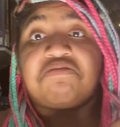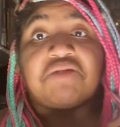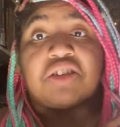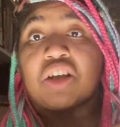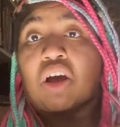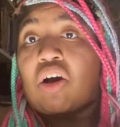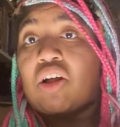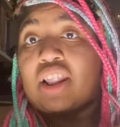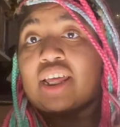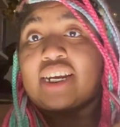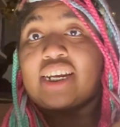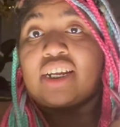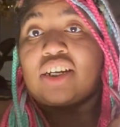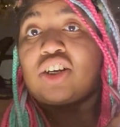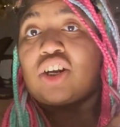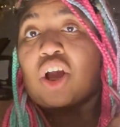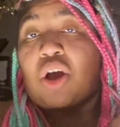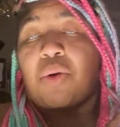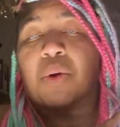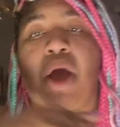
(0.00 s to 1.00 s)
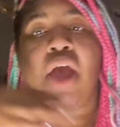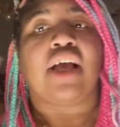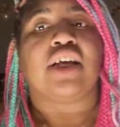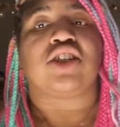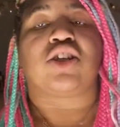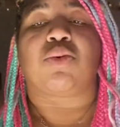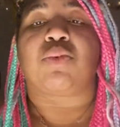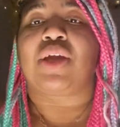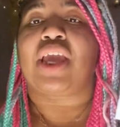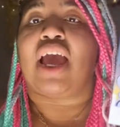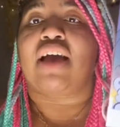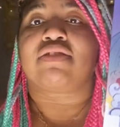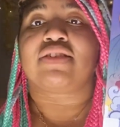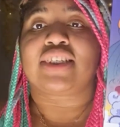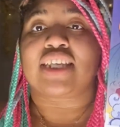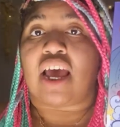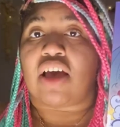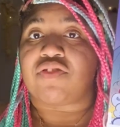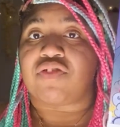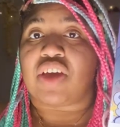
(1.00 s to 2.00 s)
That's all I need to know. So we have
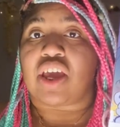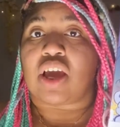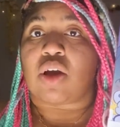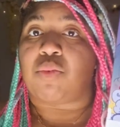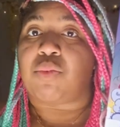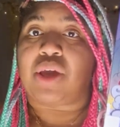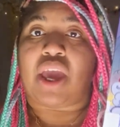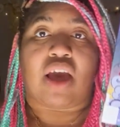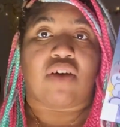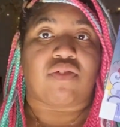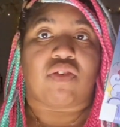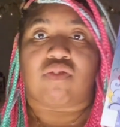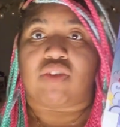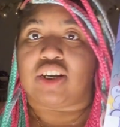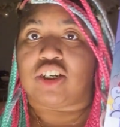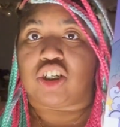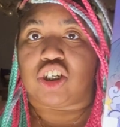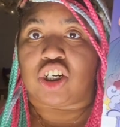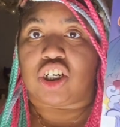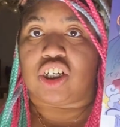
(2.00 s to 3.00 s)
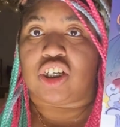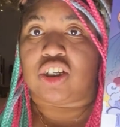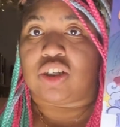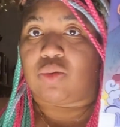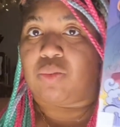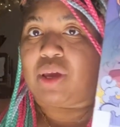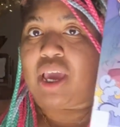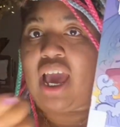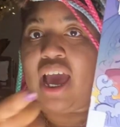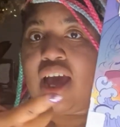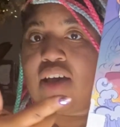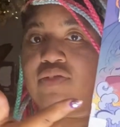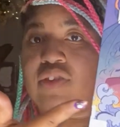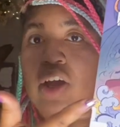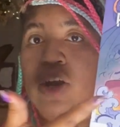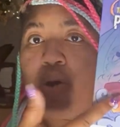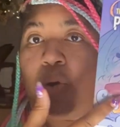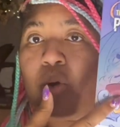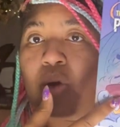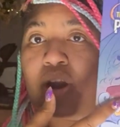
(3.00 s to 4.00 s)
Sapphic, we have adventures, we have
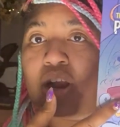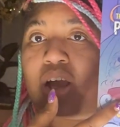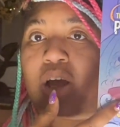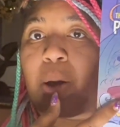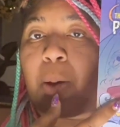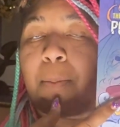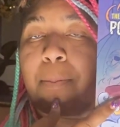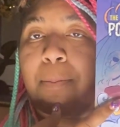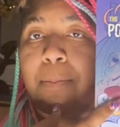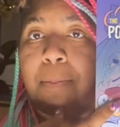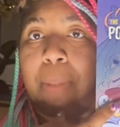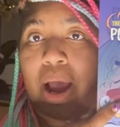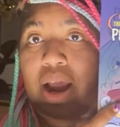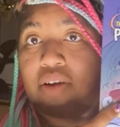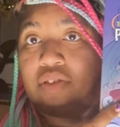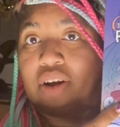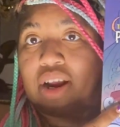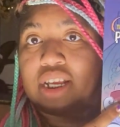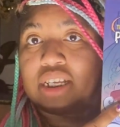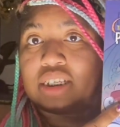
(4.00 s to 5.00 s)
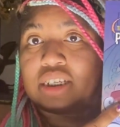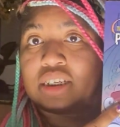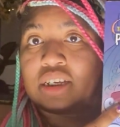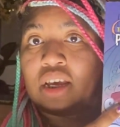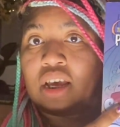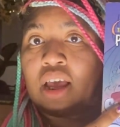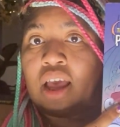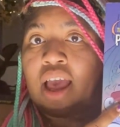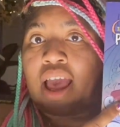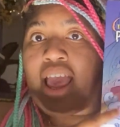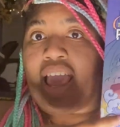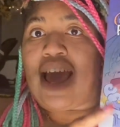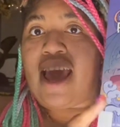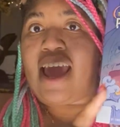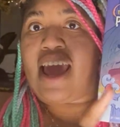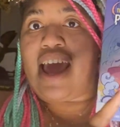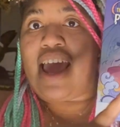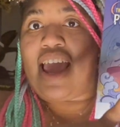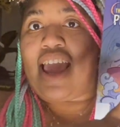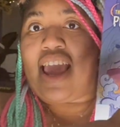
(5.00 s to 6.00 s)
an orc pirate,
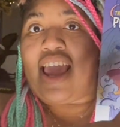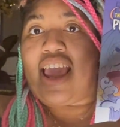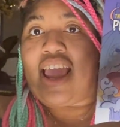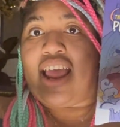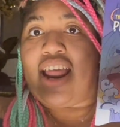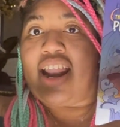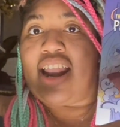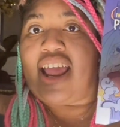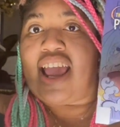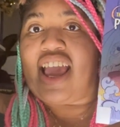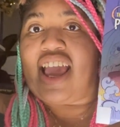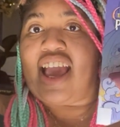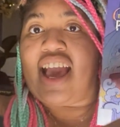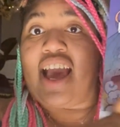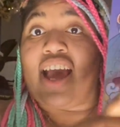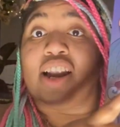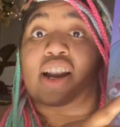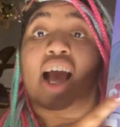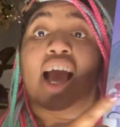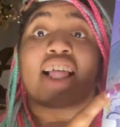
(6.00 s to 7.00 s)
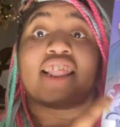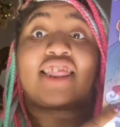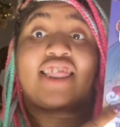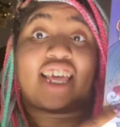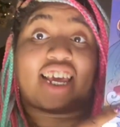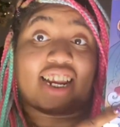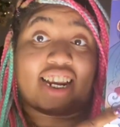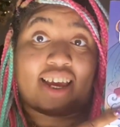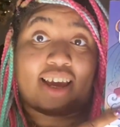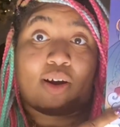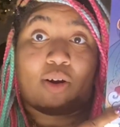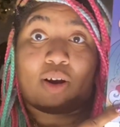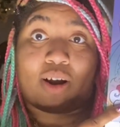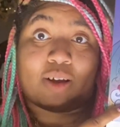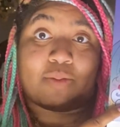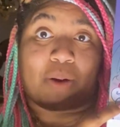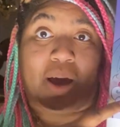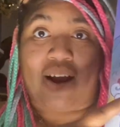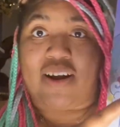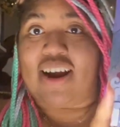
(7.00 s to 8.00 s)
and a lady
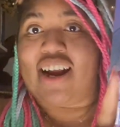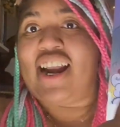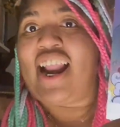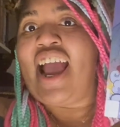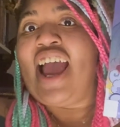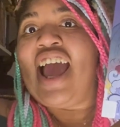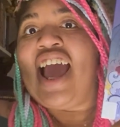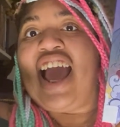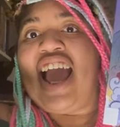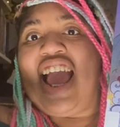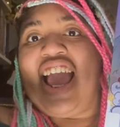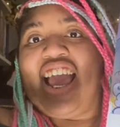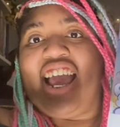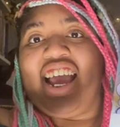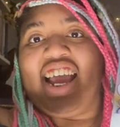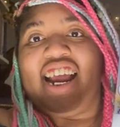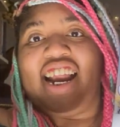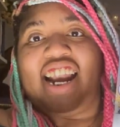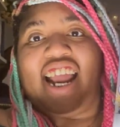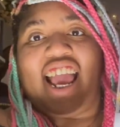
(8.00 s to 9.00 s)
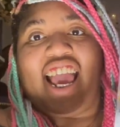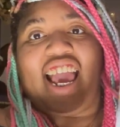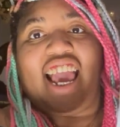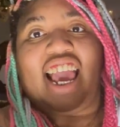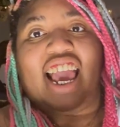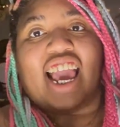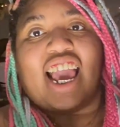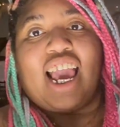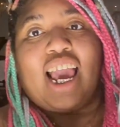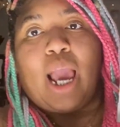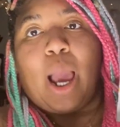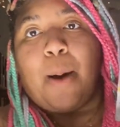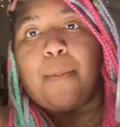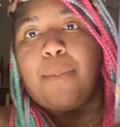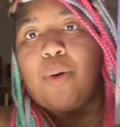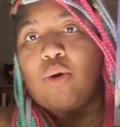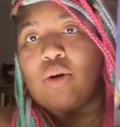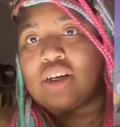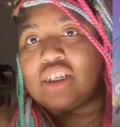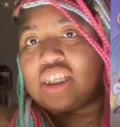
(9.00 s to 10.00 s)
orc pirate, and a
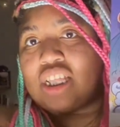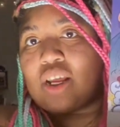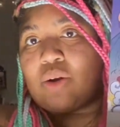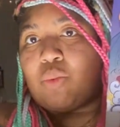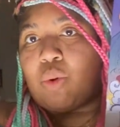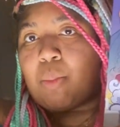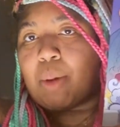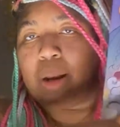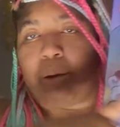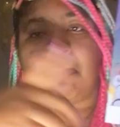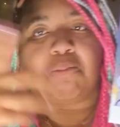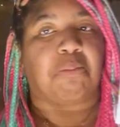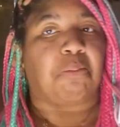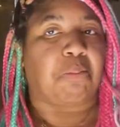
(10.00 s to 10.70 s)
porcelain woman.